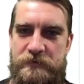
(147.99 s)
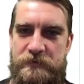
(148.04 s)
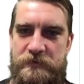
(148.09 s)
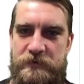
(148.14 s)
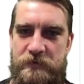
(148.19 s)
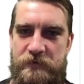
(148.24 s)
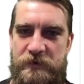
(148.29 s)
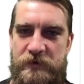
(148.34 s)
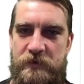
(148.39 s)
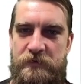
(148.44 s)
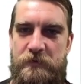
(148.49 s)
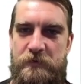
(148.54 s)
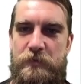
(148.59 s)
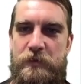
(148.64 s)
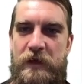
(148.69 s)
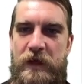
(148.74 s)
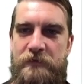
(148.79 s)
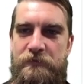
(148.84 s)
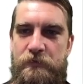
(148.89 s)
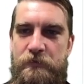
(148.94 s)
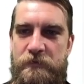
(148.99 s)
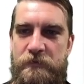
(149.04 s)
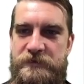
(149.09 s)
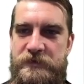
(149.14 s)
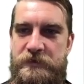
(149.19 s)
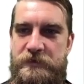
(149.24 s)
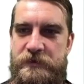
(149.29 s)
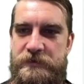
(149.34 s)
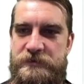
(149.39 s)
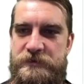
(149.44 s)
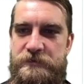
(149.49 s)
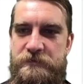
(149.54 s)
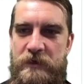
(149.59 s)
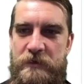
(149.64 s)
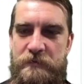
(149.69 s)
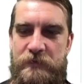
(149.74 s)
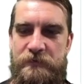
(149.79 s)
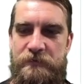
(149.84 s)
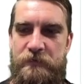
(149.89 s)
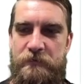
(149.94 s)
the other platforms that you can
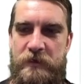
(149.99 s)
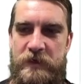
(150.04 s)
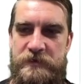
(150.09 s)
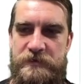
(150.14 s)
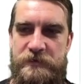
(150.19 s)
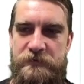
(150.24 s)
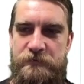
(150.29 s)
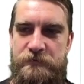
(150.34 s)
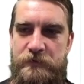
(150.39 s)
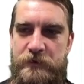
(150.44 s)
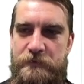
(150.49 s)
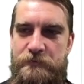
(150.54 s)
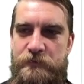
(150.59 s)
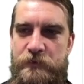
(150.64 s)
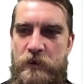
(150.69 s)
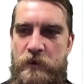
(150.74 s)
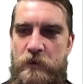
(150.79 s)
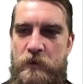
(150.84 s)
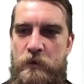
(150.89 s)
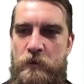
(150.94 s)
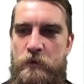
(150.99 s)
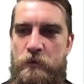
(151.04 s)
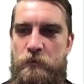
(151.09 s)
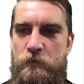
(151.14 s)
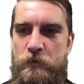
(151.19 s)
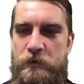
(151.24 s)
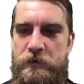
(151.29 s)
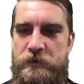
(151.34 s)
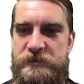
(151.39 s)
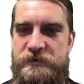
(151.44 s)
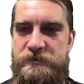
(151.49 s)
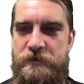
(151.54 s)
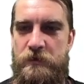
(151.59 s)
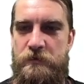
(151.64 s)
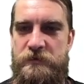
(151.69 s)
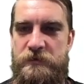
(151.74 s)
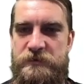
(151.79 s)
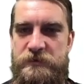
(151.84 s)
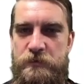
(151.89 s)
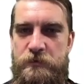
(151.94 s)
scrape information from. We're going to
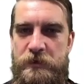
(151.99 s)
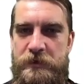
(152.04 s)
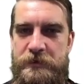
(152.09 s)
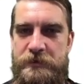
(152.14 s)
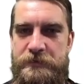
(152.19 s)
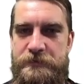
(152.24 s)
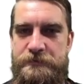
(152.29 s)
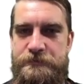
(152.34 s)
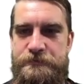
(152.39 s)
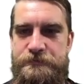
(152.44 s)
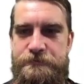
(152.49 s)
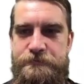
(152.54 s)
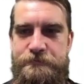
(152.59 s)
start with Twitter.